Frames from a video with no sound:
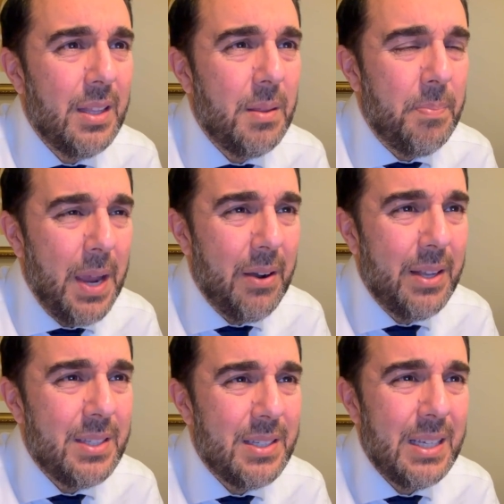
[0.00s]
The
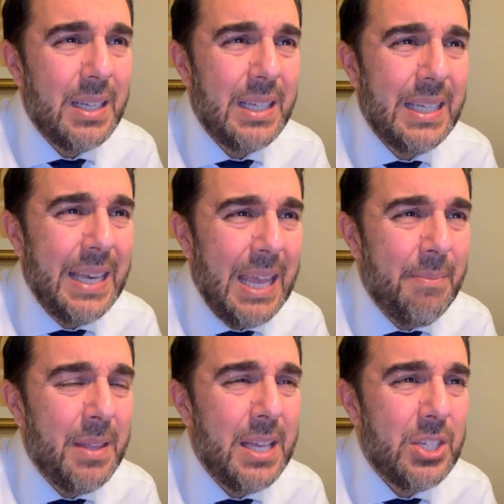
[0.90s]
parents
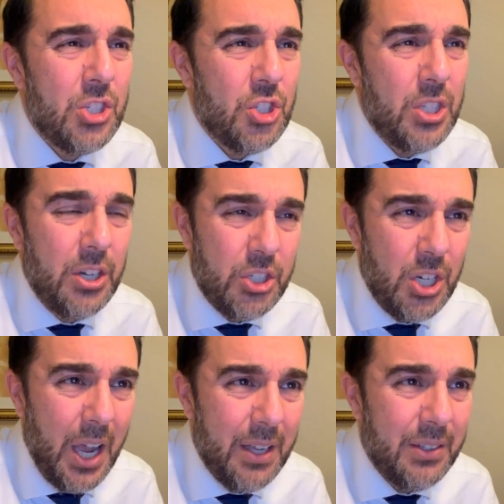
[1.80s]
named his their
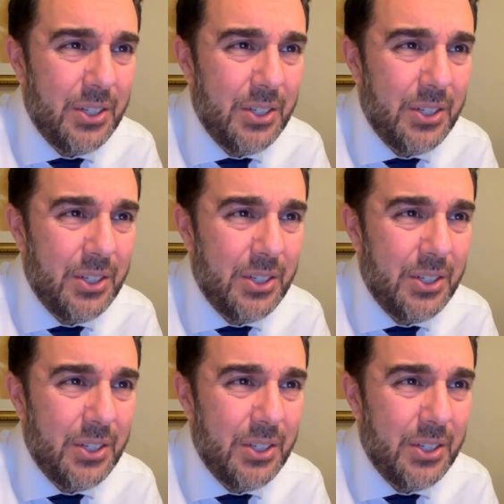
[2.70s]
child,